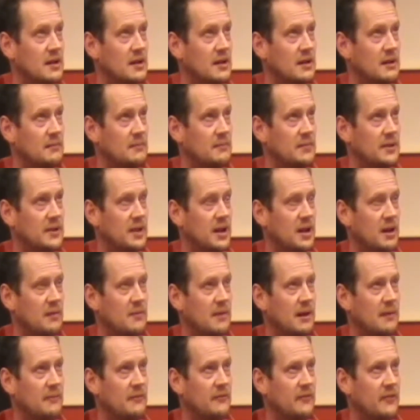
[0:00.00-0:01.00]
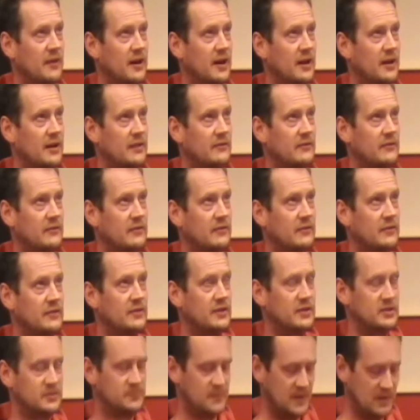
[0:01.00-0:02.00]
With the OMAP 5
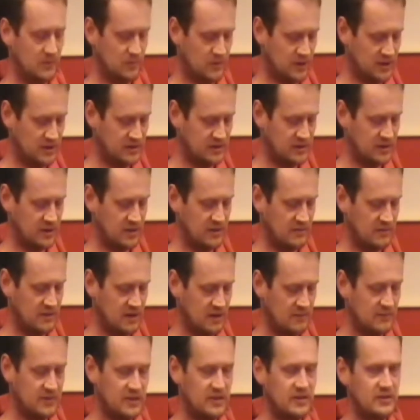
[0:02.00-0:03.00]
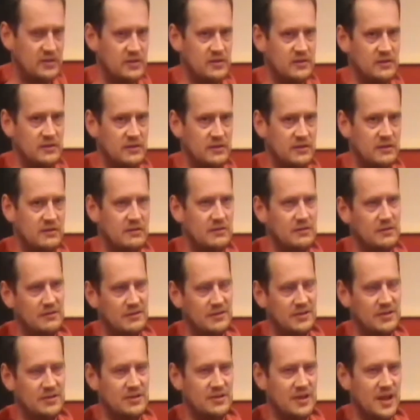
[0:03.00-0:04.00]
that's being worked on at the moment,
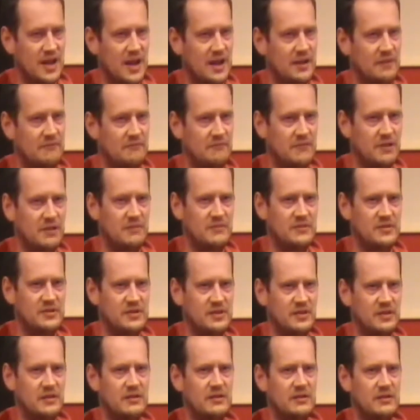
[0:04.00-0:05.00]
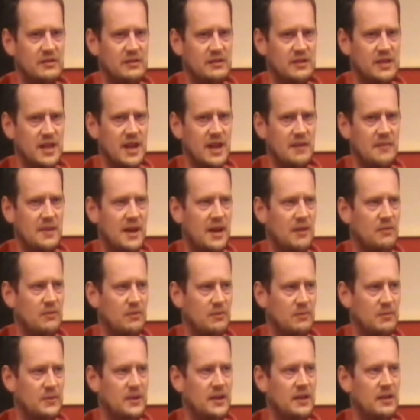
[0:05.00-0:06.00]
there's kind of rumours that DMA
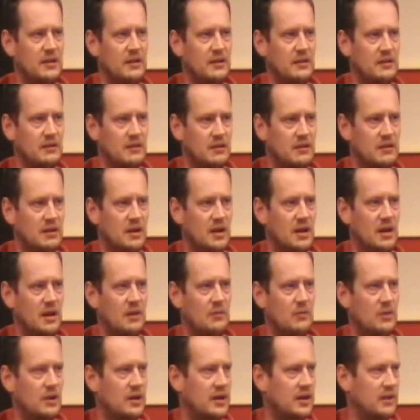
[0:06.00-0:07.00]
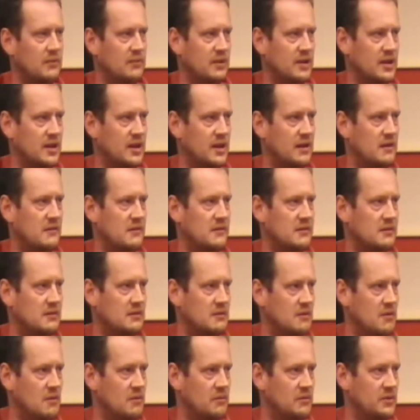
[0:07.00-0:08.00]
will be working with that,
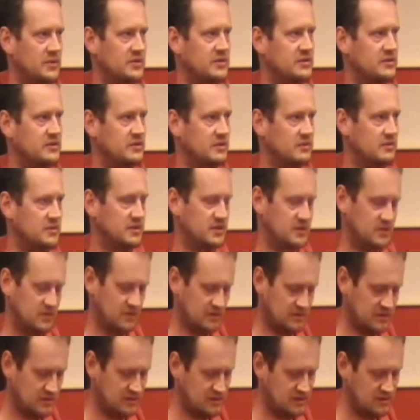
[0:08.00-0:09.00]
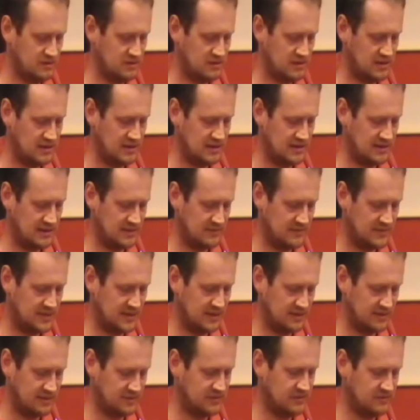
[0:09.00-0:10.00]
which is good.
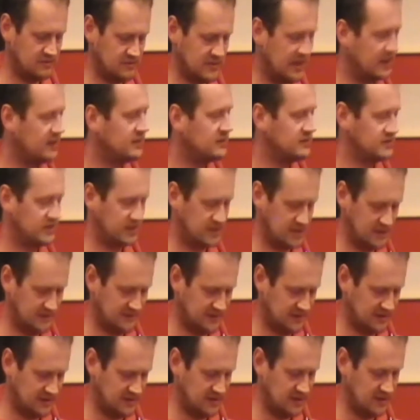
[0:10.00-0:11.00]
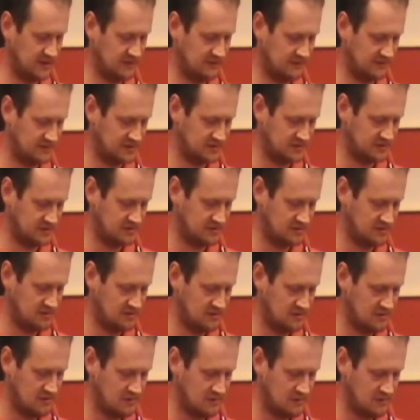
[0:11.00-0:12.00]
That should make a significant difference
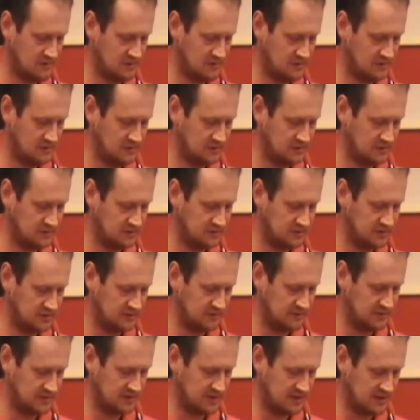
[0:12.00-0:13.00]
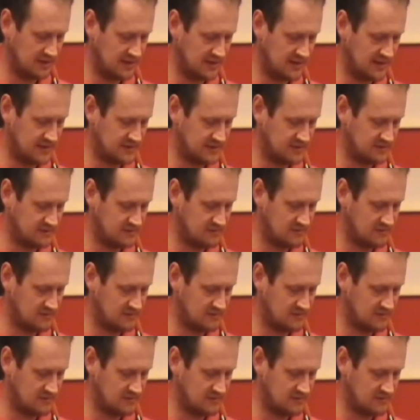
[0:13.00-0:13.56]
to RISC-OS.